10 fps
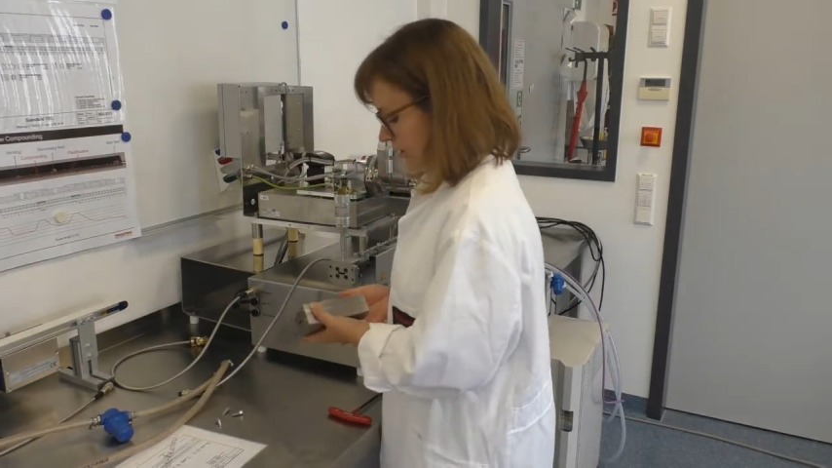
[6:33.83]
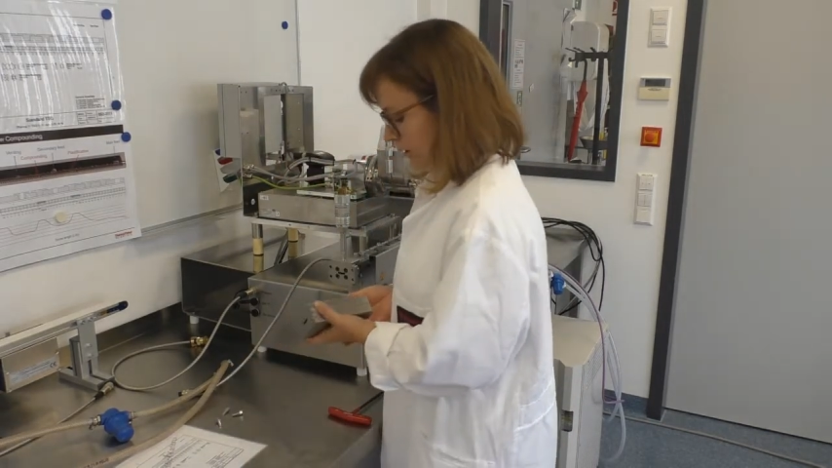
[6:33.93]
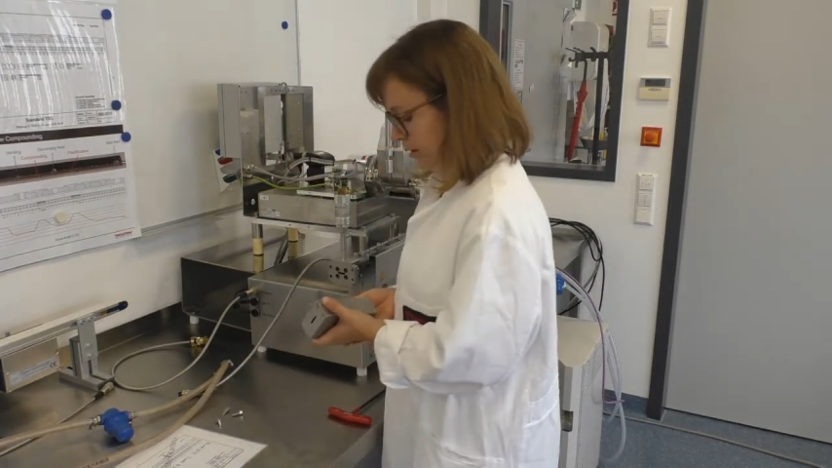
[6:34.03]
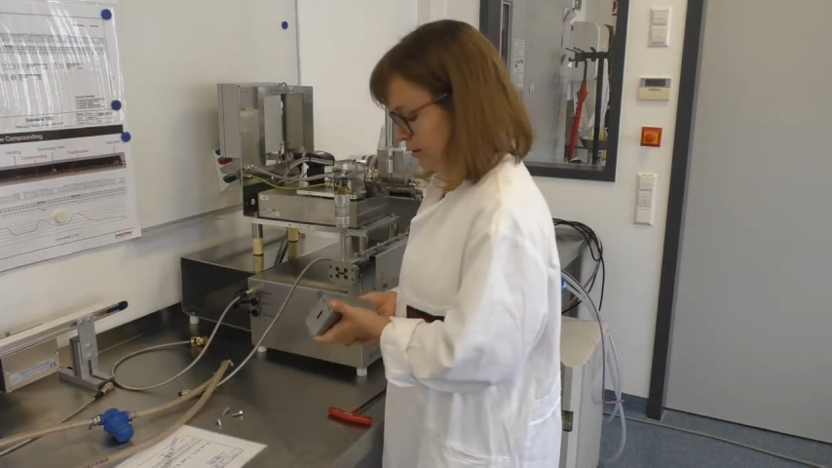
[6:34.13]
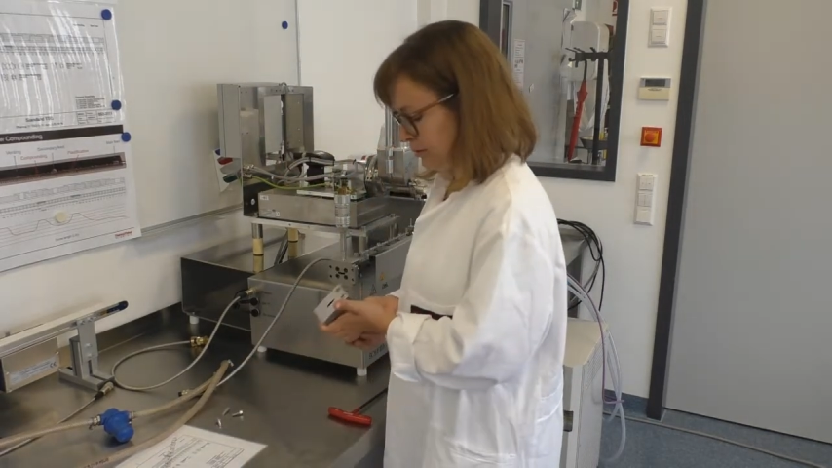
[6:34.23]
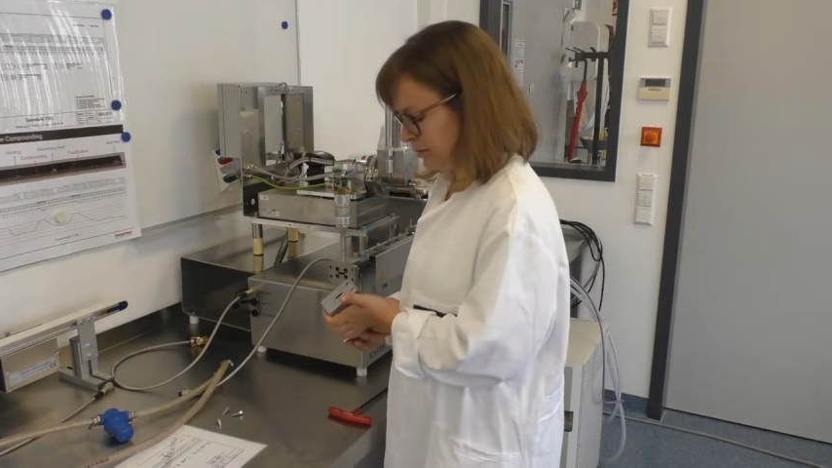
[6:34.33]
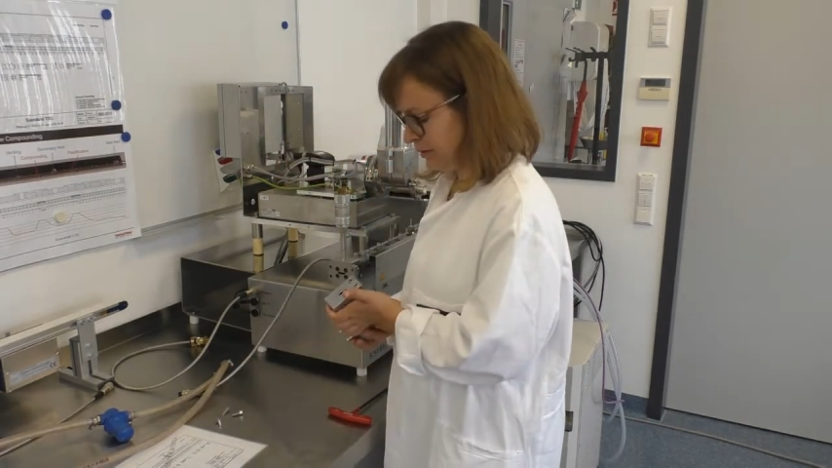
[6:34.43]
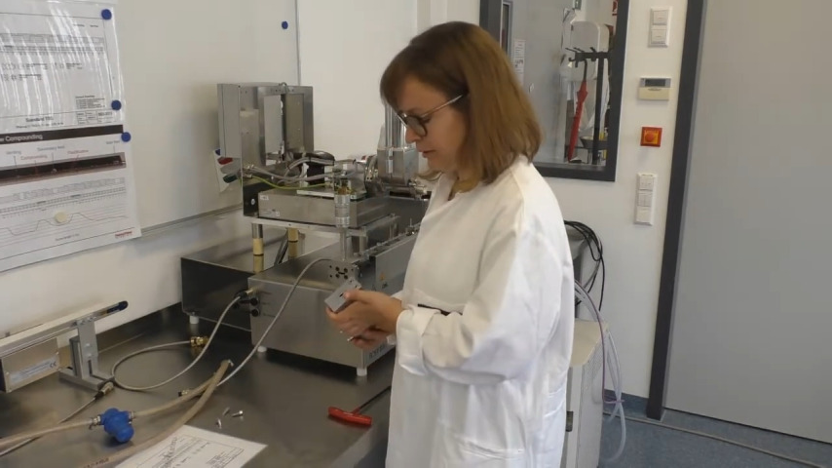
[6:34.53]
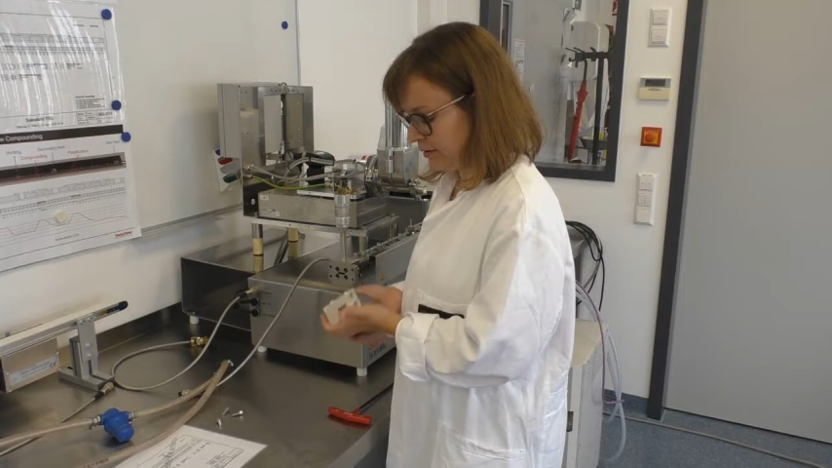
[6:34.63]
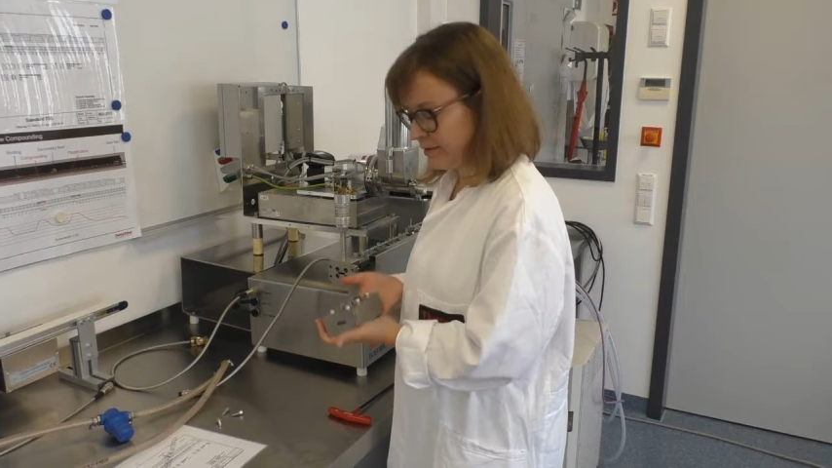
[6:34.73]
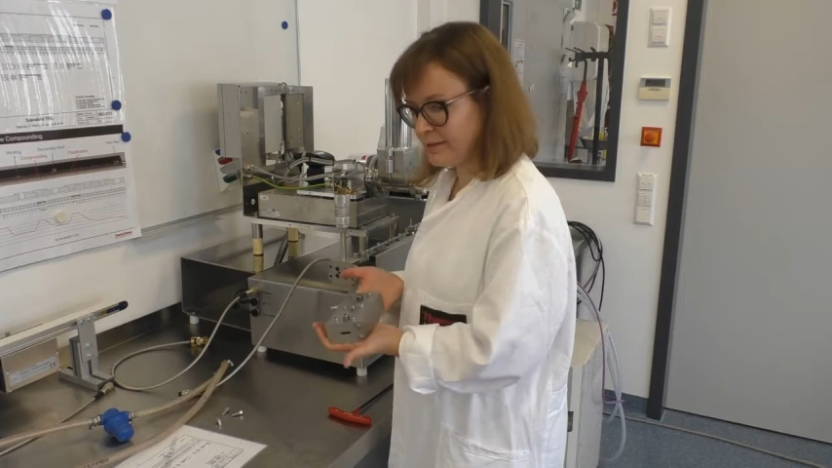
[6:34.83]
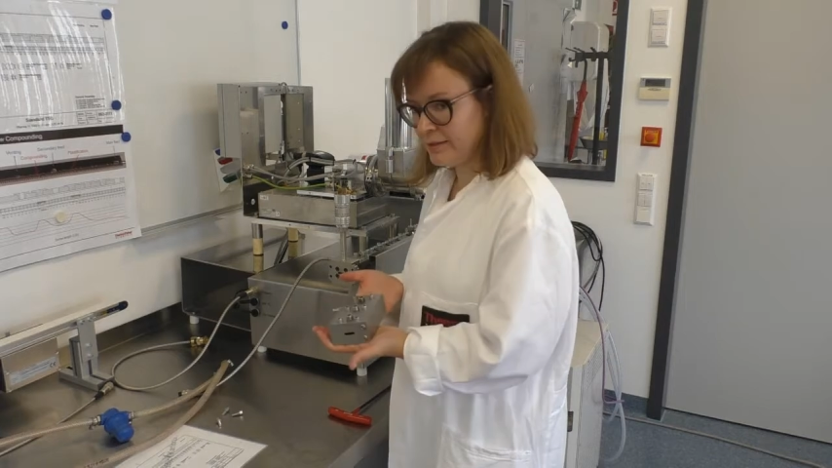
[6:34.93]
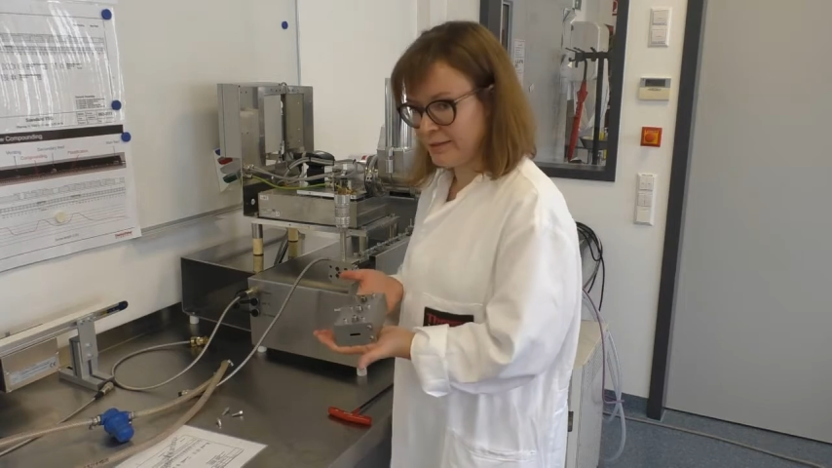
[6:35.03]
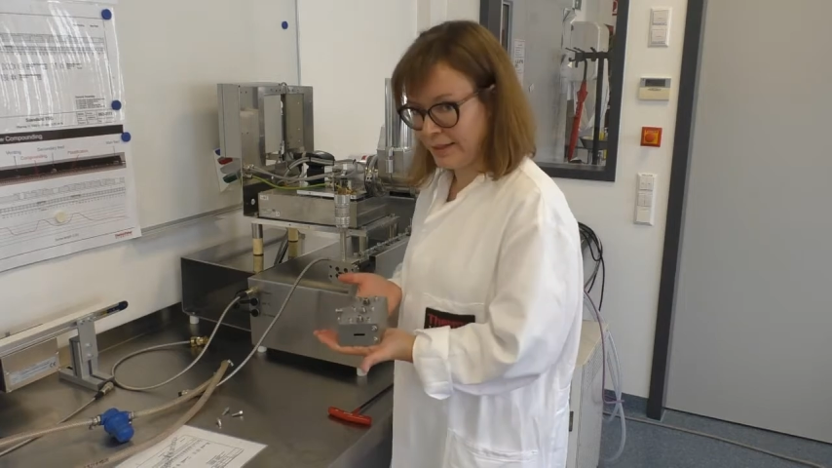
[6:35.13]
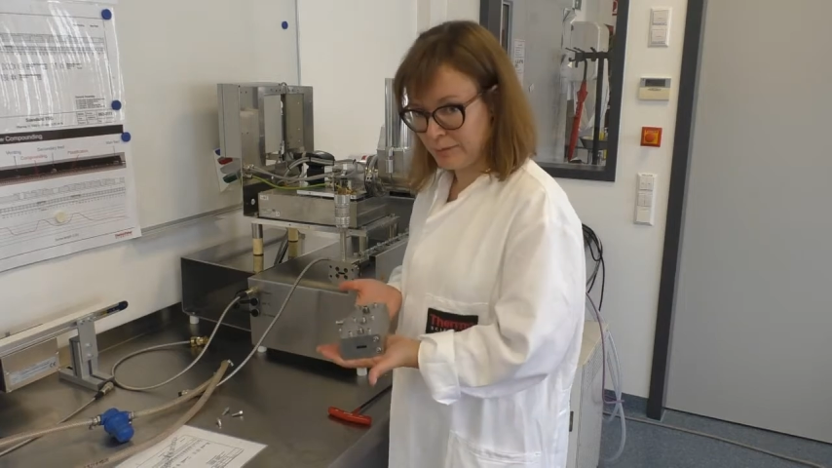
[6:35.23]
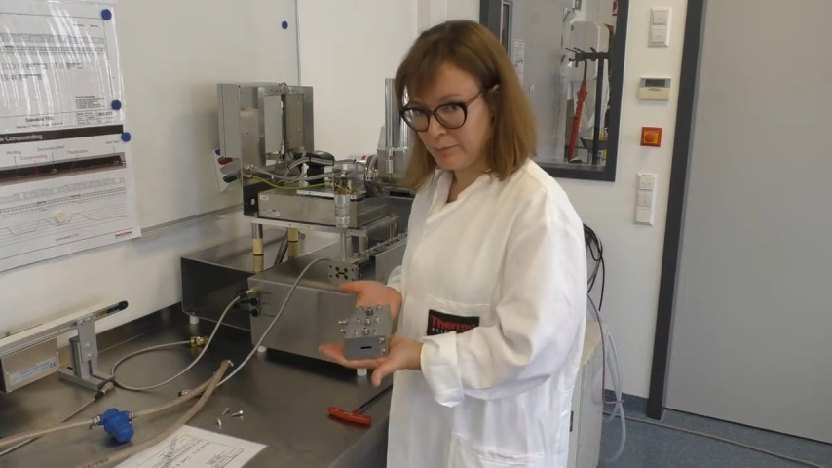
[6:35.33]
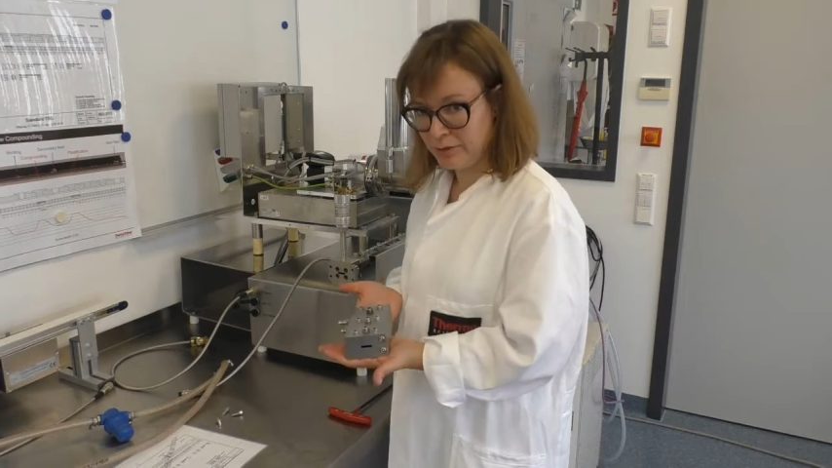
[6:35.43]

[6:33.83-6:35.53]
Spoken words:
Now, this is the die